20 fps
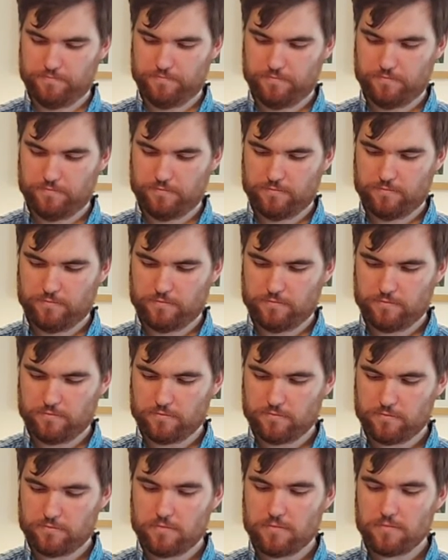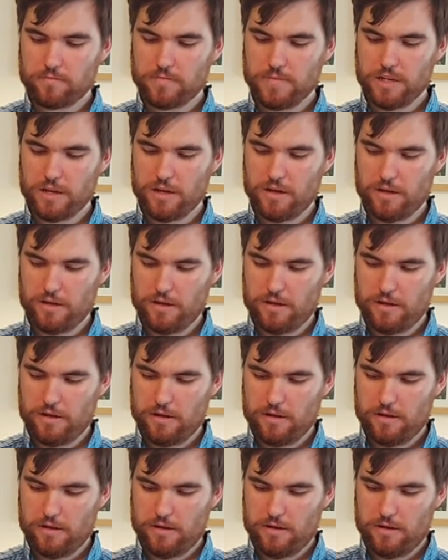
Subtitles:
(no one is talking)